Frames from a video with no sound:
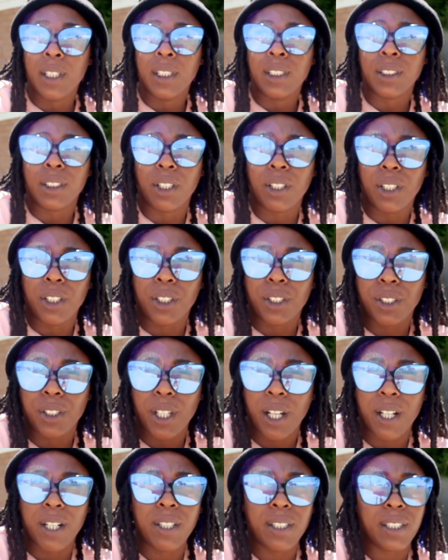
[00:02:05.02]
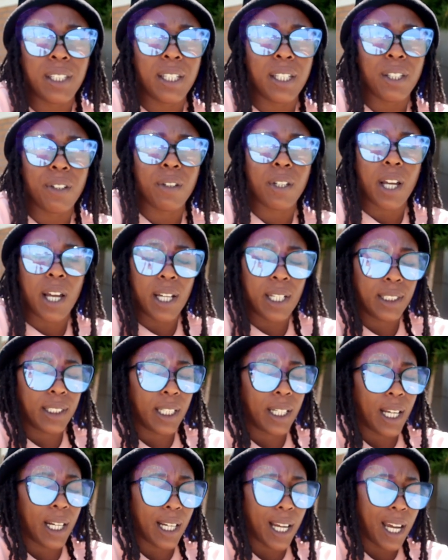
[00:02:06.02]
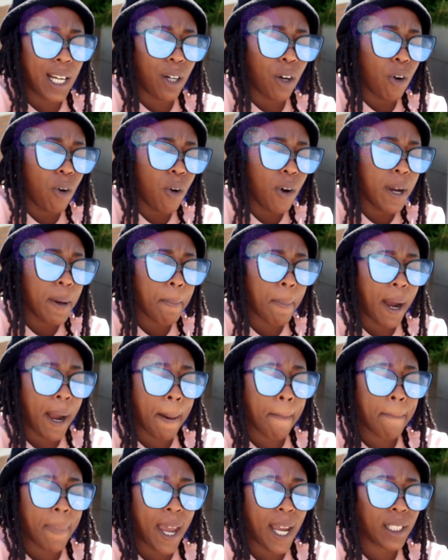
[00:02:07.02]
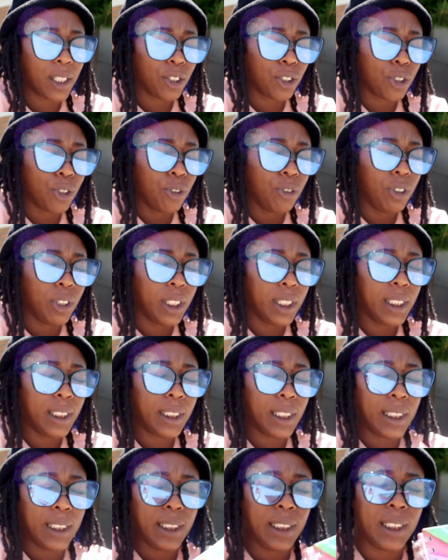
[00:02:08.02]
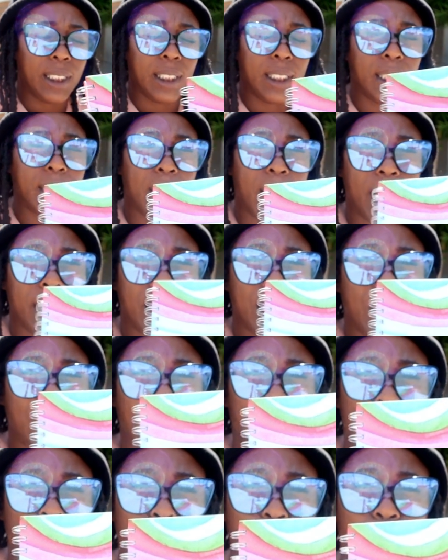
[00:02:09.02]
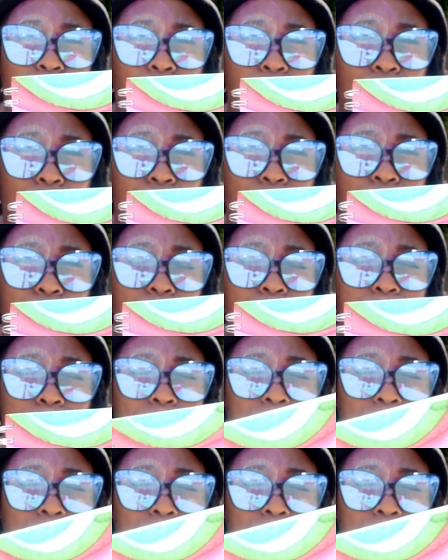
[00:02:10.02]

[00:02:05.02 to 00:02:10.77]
So the third thing, you guys, that I got on my back to school list is this nice little journal.